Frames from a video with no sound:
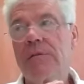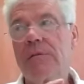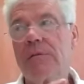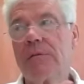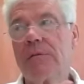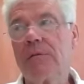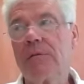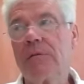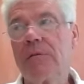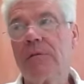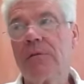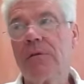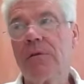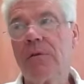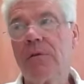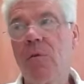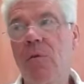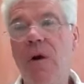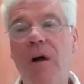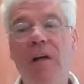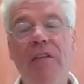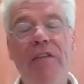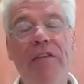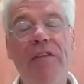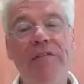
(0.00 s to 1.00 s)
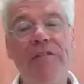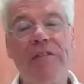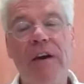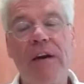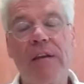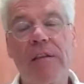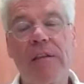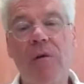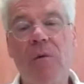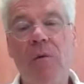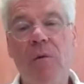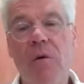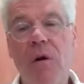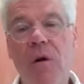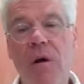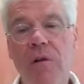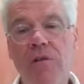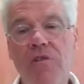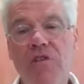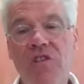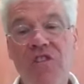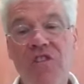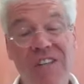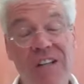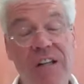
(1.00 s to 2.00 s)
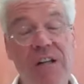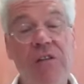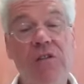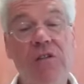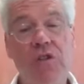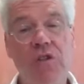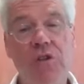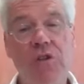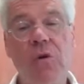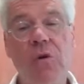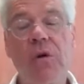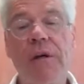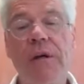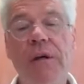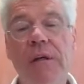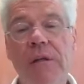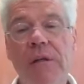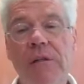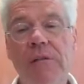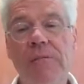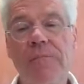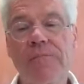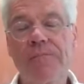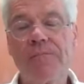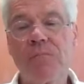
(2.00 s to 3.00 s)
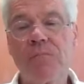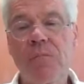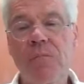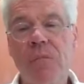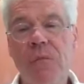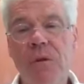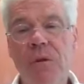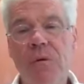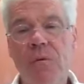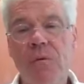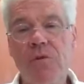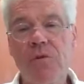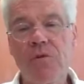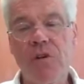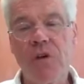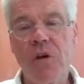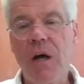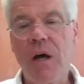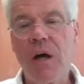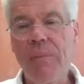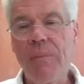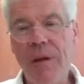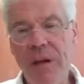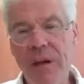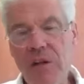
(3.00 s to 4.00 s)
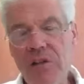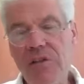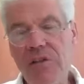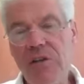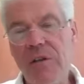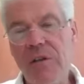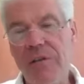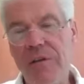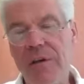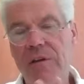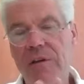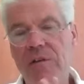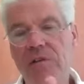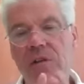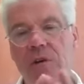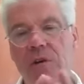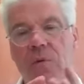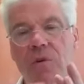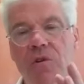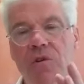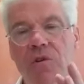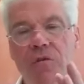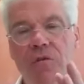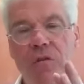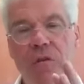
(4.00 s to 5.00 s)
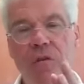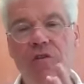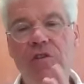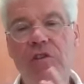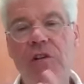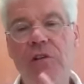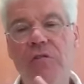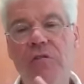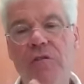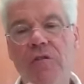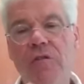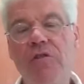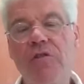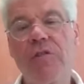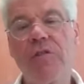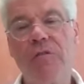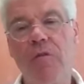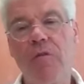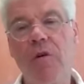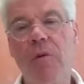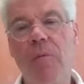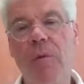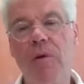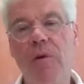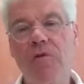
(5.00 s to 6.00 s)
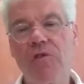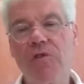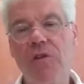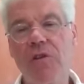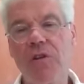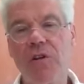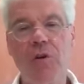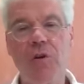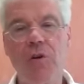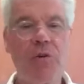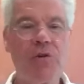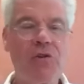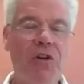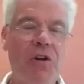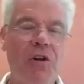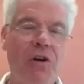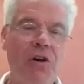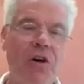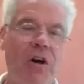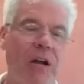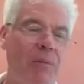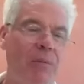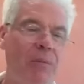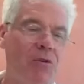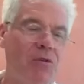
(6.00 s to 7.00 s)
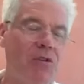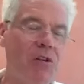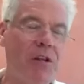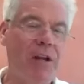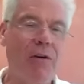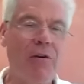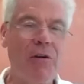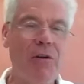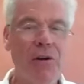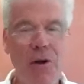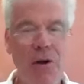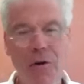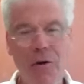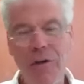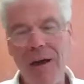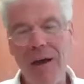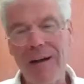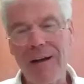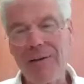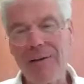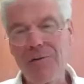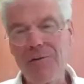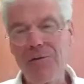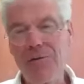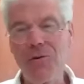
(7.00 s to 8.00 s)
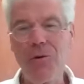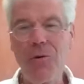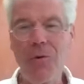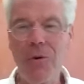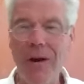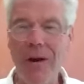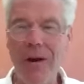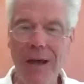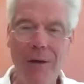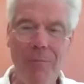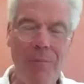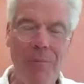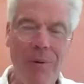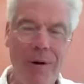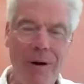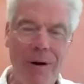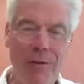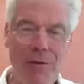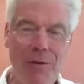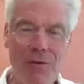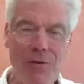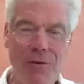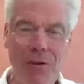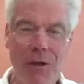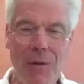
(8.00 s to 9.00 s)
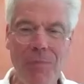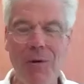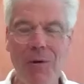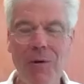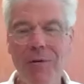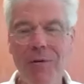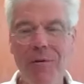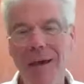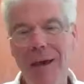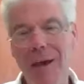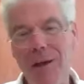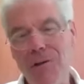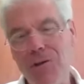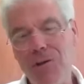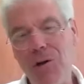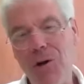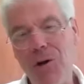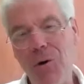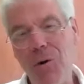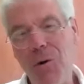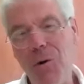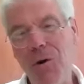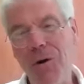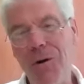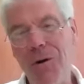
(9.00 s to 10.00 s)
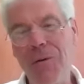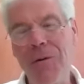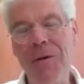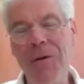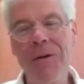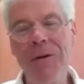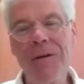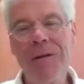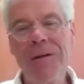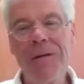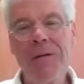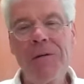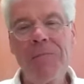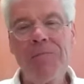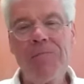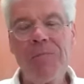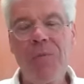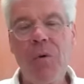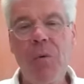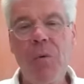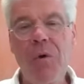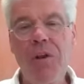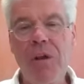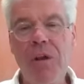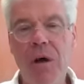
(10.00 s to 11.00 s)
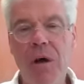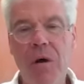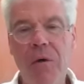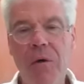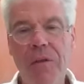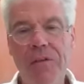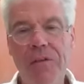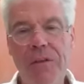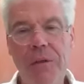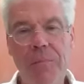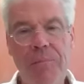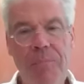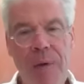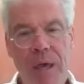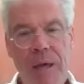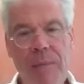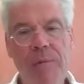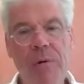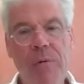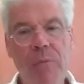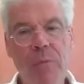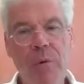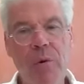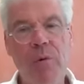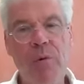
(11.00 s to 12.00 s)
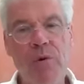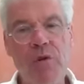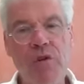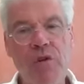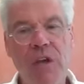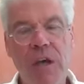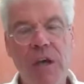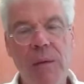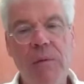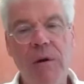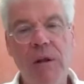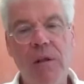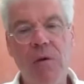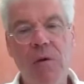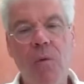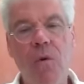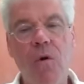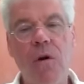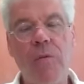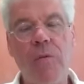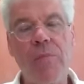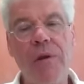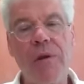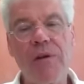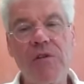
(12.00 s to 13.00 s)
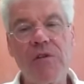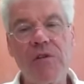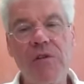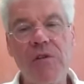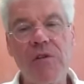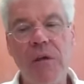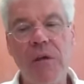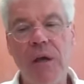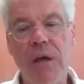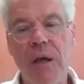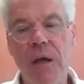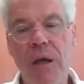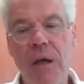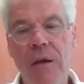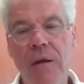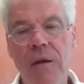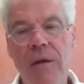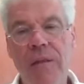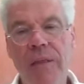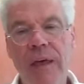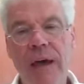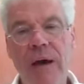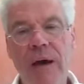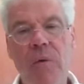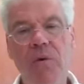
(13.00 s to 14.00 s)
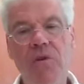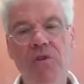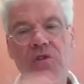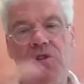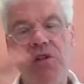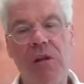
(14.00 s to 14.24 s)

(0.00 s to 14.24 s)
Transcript: the wealth effect that we're all still enjoying was a combination of things. It was first first and foremost, and you as an economist, Larry, know that because you and I are part of the same age cohort. We know that the baby boomers came into the workplace, and that was